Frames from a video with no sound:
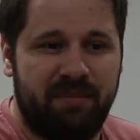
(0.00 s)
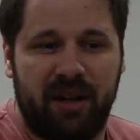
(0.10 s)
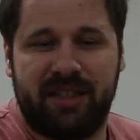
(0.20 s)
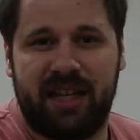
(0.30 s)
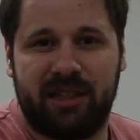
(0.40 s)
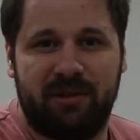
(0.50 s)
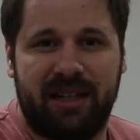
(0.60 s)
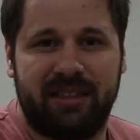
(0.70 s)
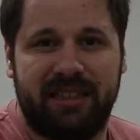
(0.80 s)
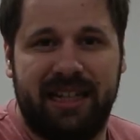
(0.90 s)

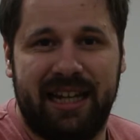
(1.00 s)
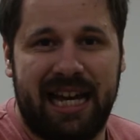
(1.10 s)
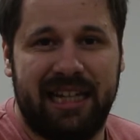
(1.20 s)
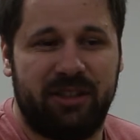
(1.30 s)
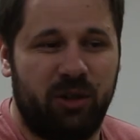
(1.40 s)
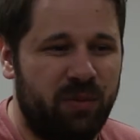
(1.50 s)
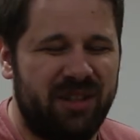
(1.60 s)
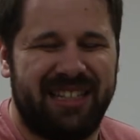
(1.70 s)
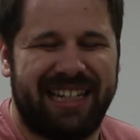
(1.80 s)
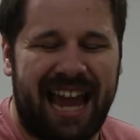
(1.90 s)
bisexuality as
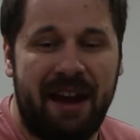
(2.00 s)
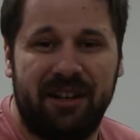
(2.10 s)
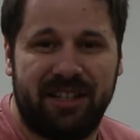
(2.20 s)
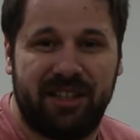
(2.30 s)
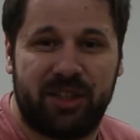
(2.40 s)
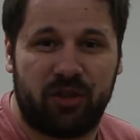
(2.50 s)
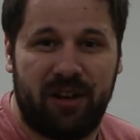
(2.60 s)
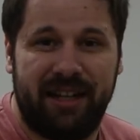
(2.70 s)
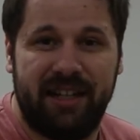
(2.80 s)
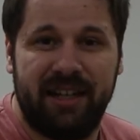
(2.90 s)
almost a character
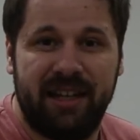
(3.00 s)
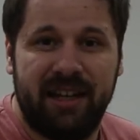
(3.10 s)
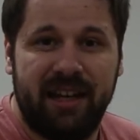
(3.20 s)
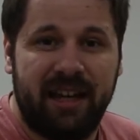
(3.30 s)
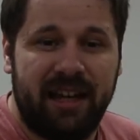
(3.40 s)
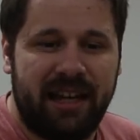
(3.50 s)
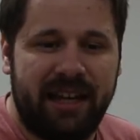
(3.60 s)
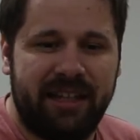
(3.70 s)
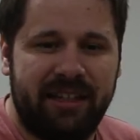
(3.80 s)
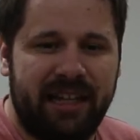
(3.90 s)
trait,
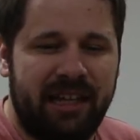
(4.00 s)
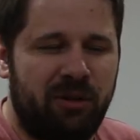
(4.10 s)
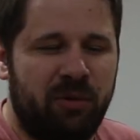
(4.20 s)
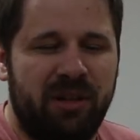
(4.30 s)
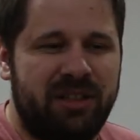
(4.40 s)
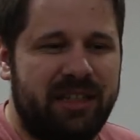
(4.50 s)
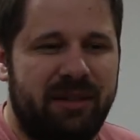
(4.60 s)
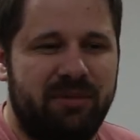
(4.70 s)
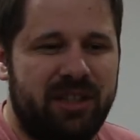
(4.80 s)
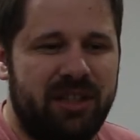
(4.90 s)
it almost
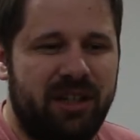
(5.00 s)
seems